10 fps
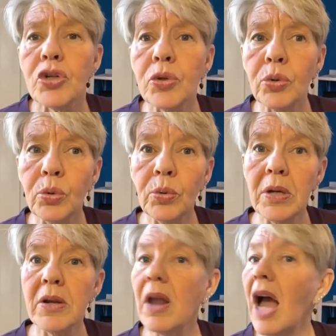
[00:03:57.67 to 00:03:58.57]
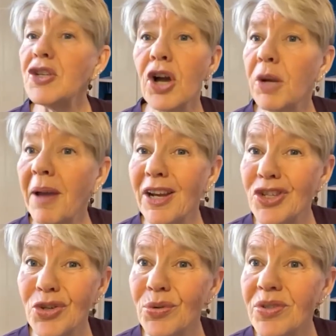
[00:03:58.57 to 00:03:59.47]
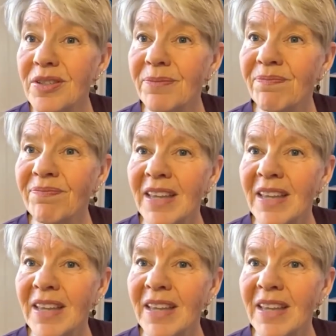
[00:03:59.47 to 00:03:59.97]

to not talk about issues,